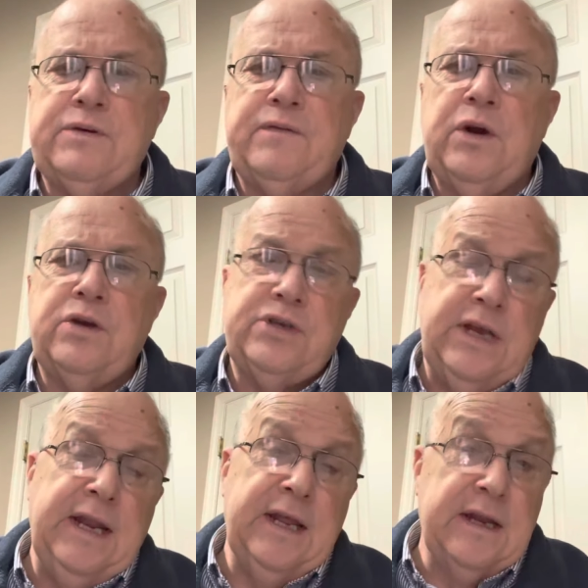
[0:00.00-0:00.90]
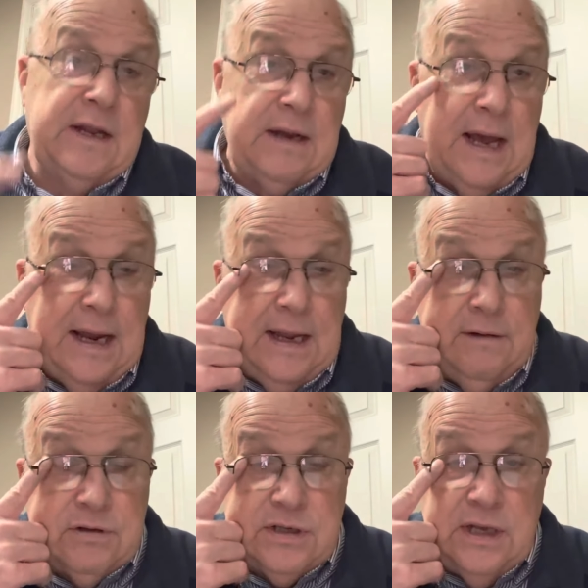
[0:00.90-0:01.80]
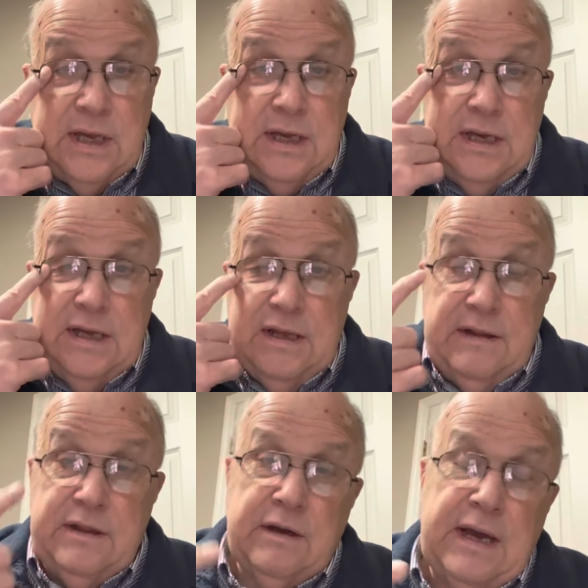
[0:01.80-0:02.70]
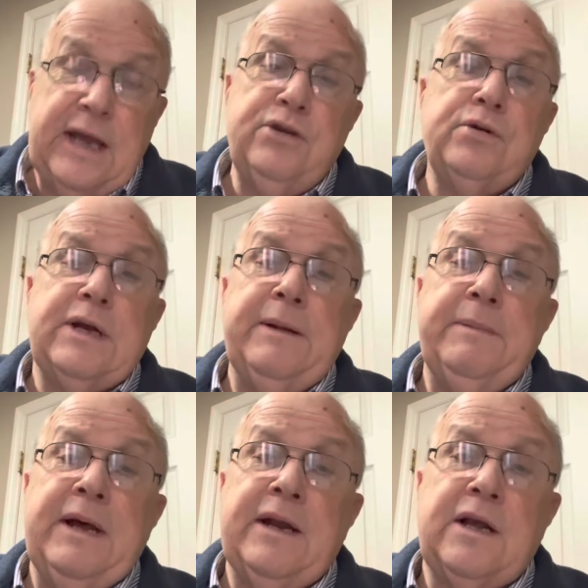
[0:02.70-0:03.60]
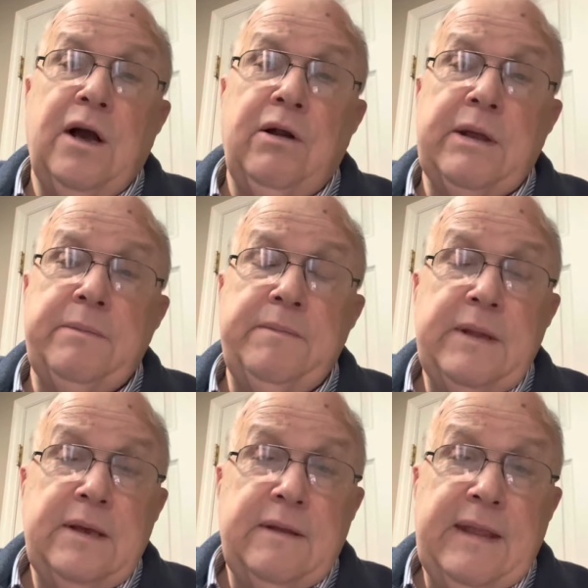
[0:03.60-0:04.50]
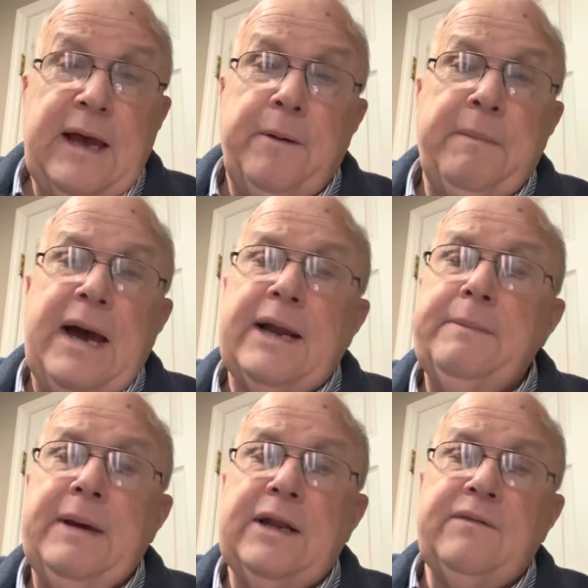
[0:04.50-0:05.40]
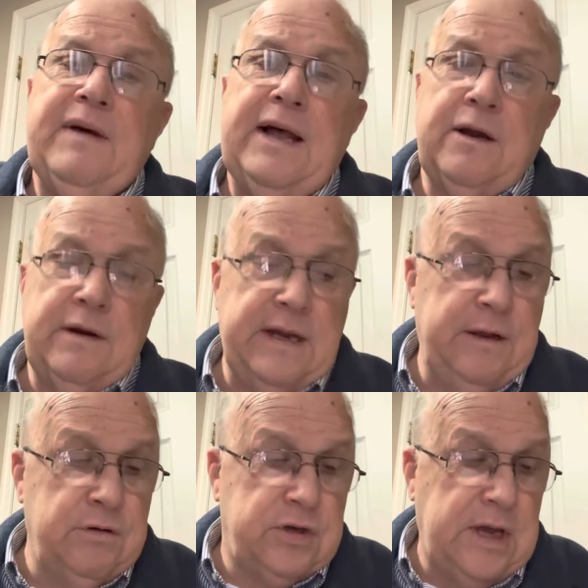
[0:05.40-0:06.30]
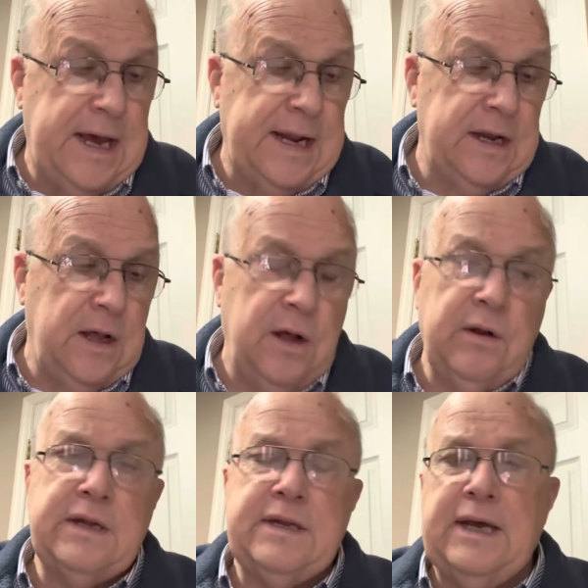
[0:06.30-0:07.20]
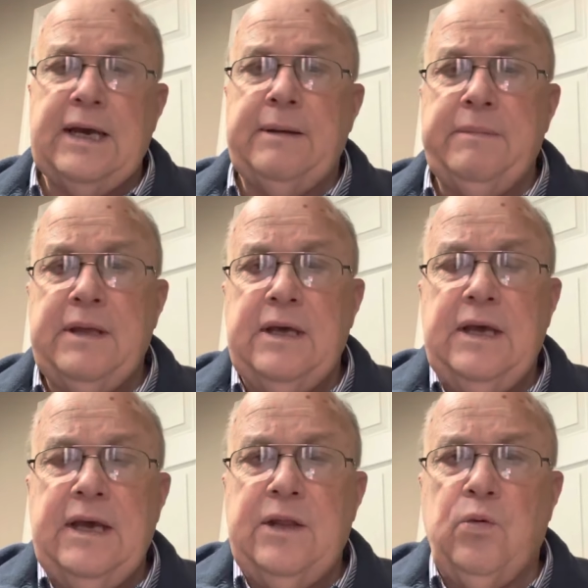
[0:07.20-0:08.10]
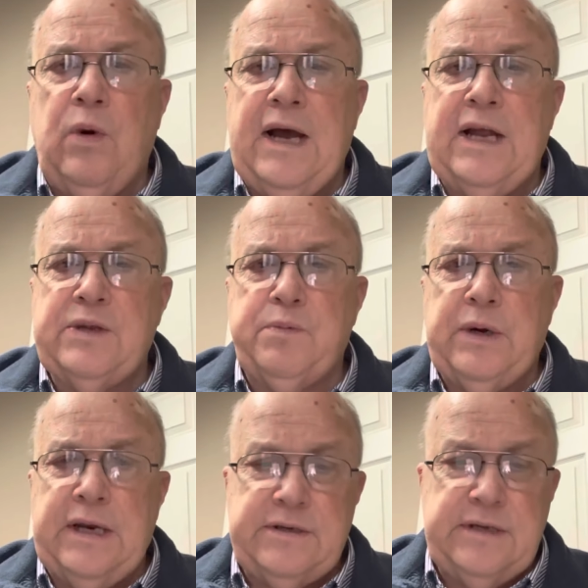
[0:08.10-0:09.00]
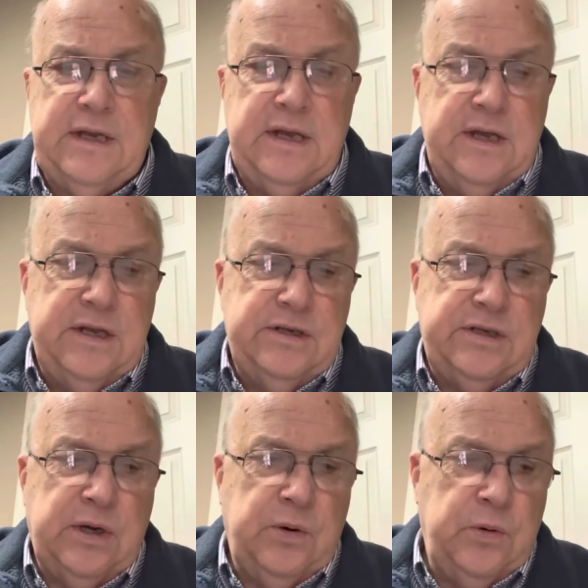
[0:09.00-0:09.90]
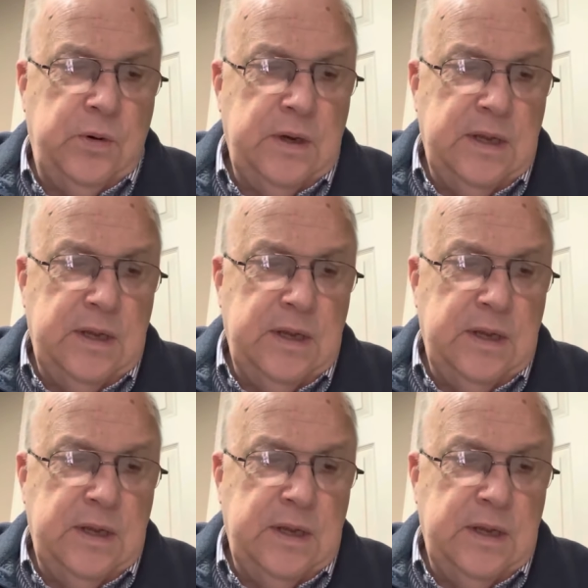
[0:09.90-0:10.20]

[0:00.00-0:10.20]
of courage. Gedeon, the angel came down and called him, thou mighty man of valor. And he was hiding all the time in the wine press. So